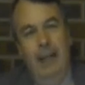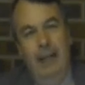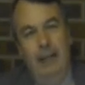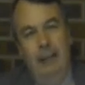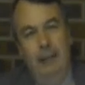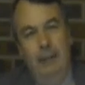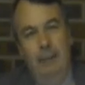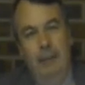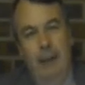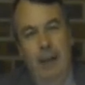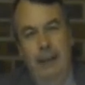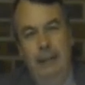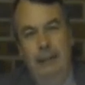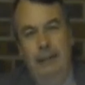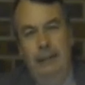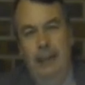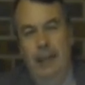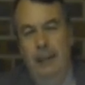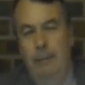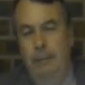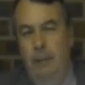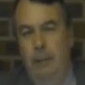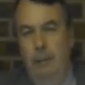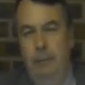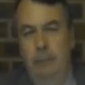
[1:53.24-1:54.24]
You might
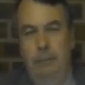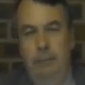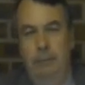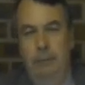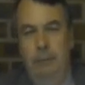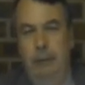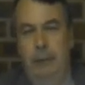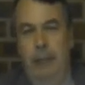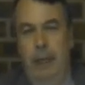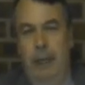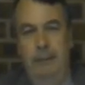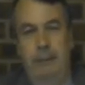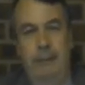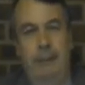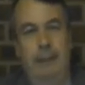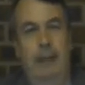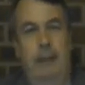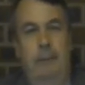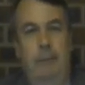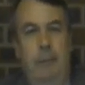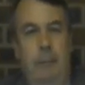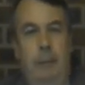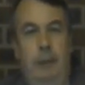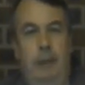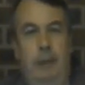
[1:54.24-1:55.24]
say, well, Steve, isn't
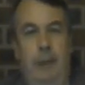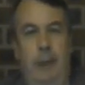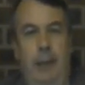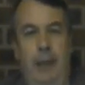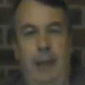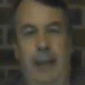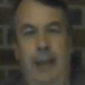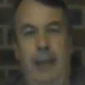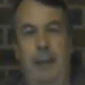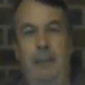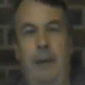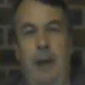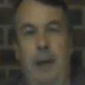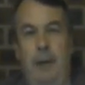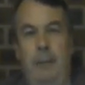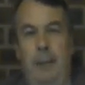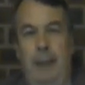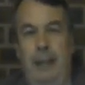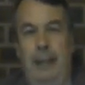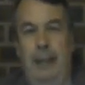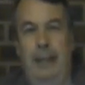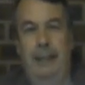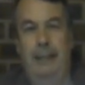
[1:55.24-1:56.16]
it what we're doing at the moment?